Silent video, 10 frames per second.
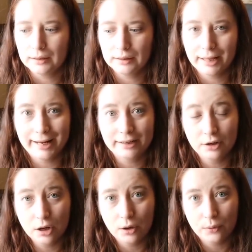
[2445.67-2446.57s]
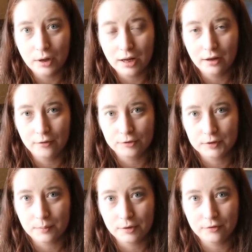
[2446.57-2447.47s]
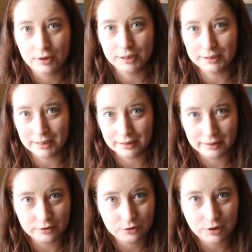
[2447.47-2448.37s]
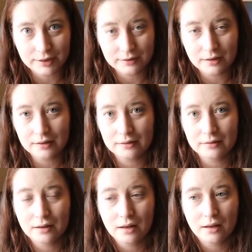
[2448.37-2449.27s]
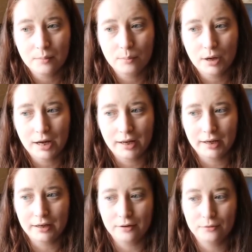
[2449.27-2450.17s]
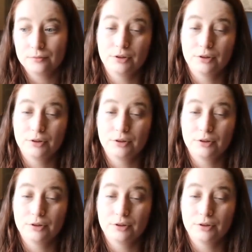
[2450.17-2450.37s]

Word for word: let go of some of the daily stresses by,